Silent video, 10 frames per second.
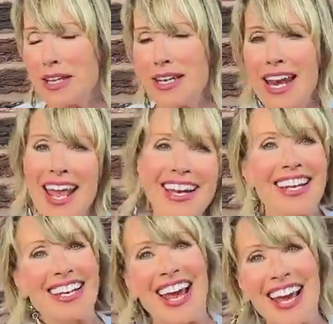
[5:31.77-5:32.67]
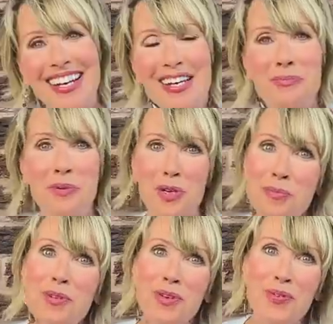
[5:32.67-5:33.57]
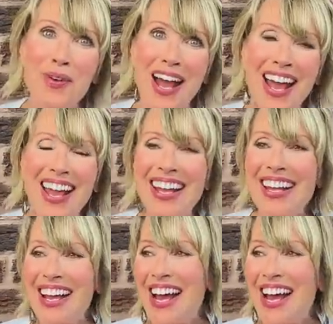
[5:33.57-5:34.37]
nanny nanny boo boo way